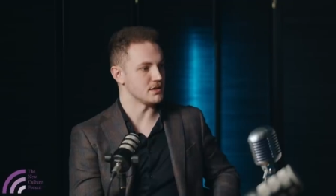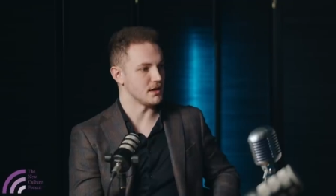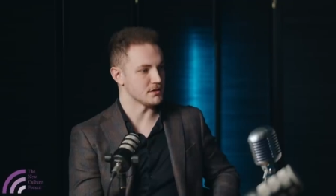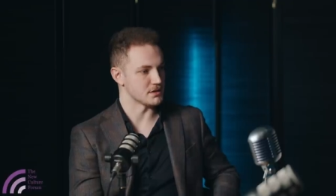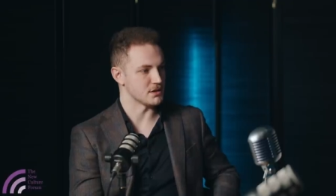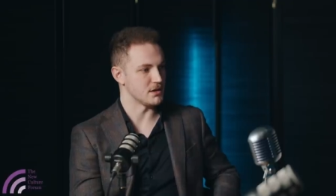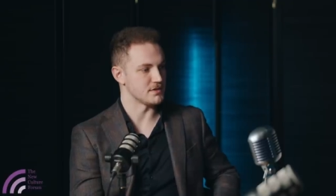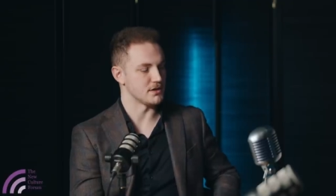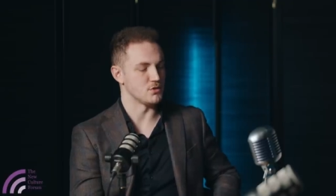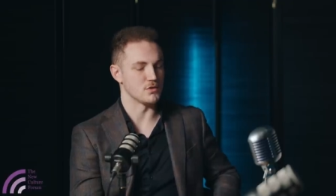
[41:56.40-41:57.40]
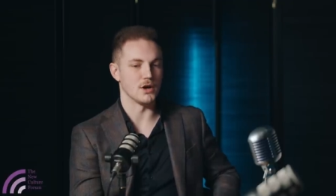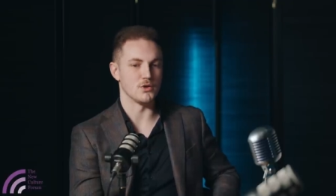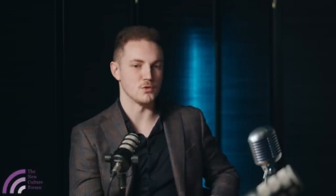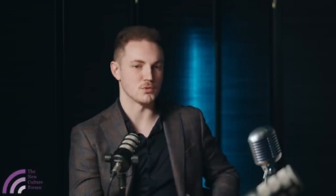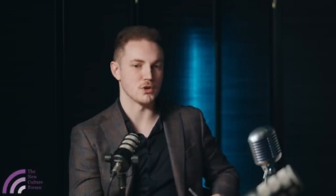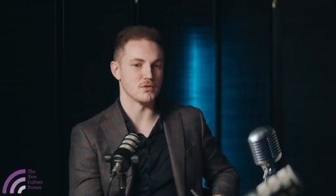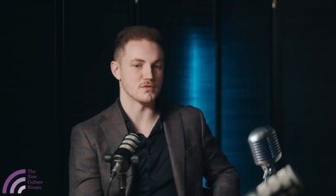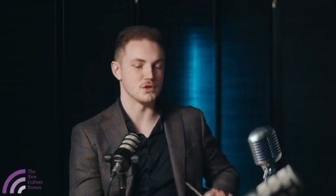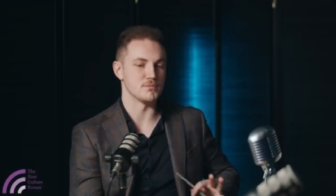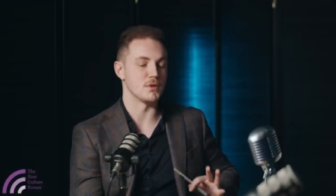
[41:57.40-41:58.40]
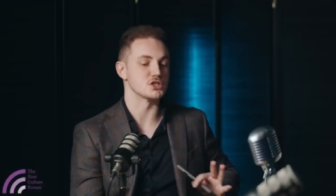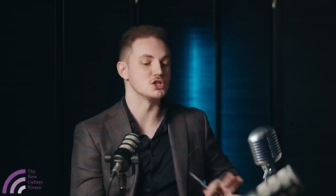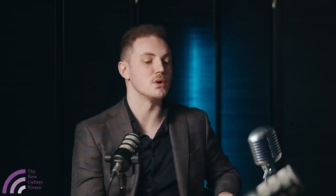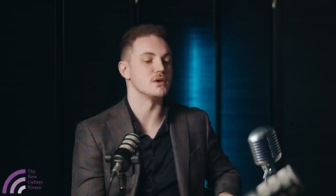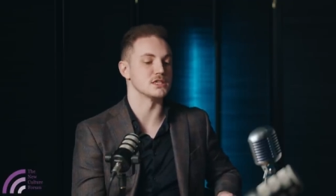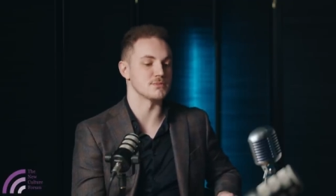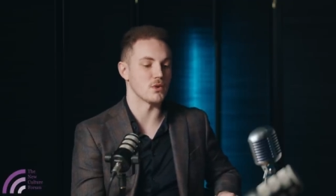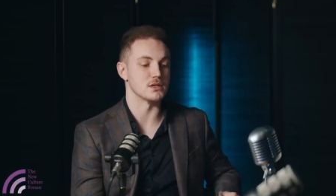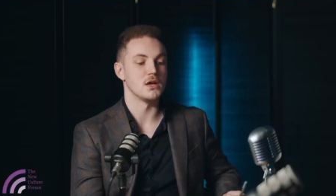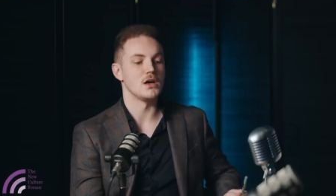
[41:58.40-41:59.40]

and underserved, and who and whom Gove must know at this point